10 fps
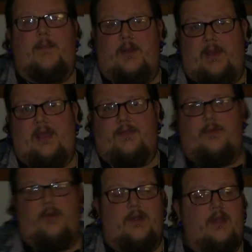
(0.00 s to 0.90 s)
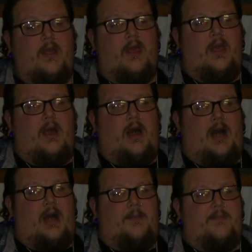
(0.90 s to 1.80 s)
it through it.
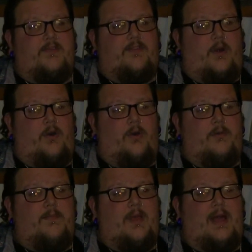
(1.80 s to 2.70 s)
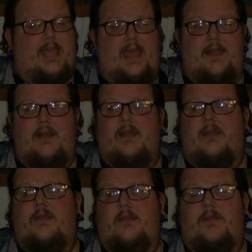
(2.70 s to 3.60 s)
So again,
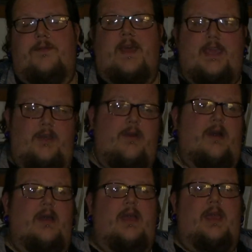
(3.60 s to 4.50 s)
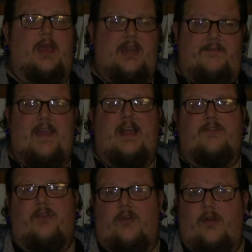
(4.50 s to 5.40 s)
thank you in
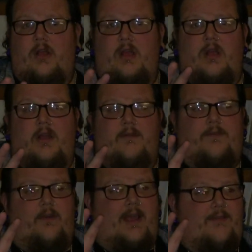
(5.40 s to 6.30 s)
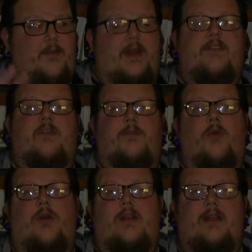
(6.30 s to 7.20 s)
advance for everybody's
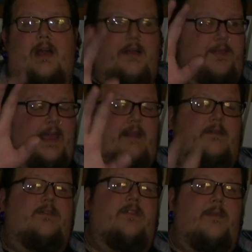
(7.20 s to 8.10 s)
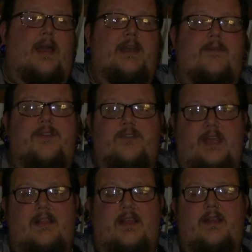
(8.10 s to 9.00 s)
support. Thanks to my nephew
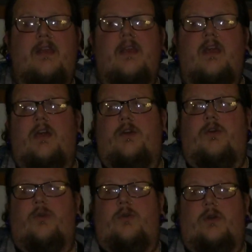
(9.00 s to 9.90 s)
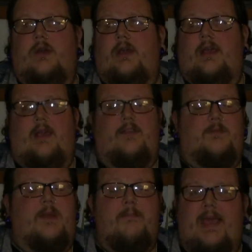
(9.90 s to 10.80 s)
Dylan, who has
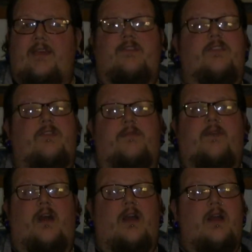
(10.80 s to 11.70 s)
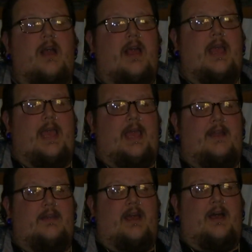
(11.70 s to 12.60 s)
been amazing so far.
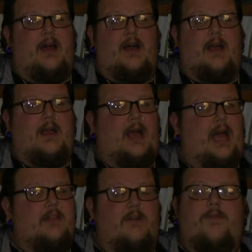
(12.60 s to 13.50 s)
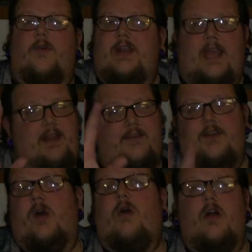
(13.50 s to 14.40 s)
And I look forward to getting to
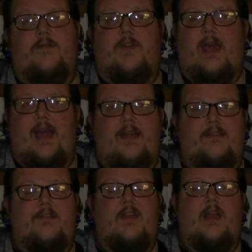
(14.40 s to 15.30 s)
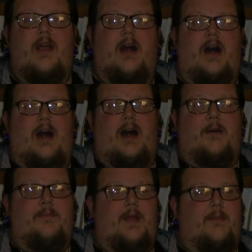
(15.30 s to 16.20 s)
know all of you guys.
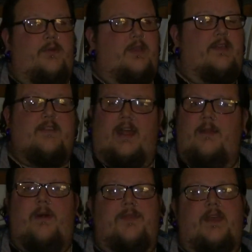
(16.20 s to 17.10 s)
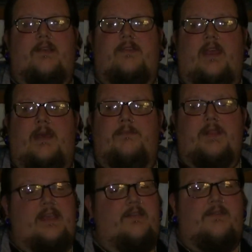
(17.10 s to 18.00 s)
I'm really excited about this. And
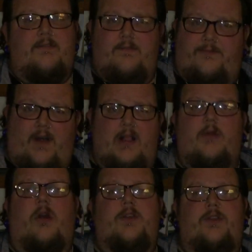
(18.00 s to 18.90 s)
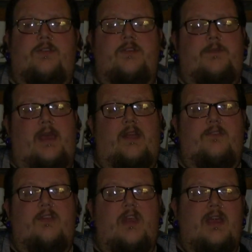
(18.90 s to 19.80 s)
please follow our YouTube
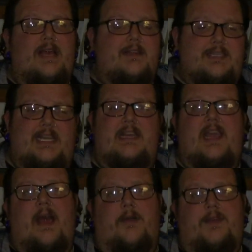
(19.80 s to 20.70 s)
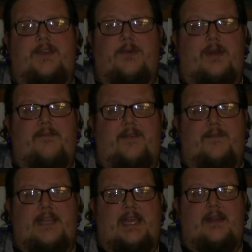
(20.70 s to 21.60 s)
page, TD Healthy
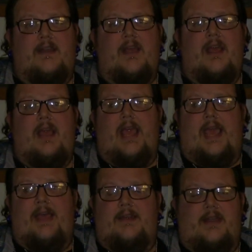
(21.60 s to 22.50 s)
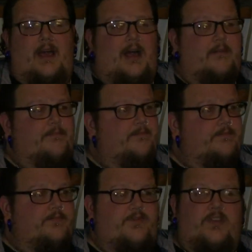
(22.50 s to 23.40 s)
2015. And
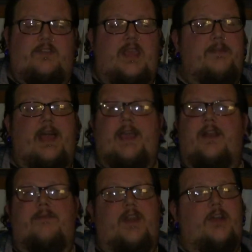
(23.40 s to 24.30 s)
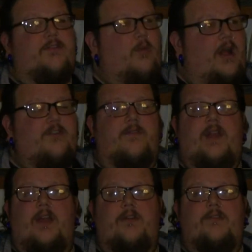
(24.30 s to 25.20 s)
just keep liking our videos, watch our
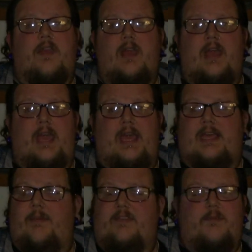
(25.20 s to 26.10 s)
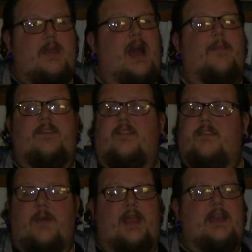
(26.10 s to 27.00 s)
videos, and give me some comments and
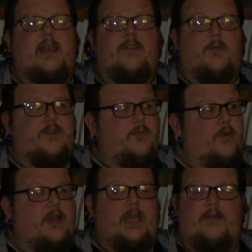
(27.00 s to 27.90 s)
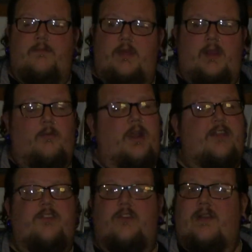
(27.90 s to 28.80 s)
some ideas, what's working, you know, what I
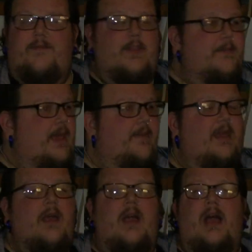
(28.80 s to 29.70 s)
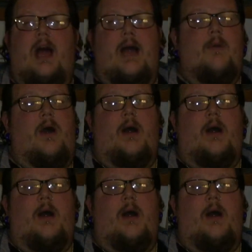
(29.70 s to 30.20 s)
should do differently maybe. I'm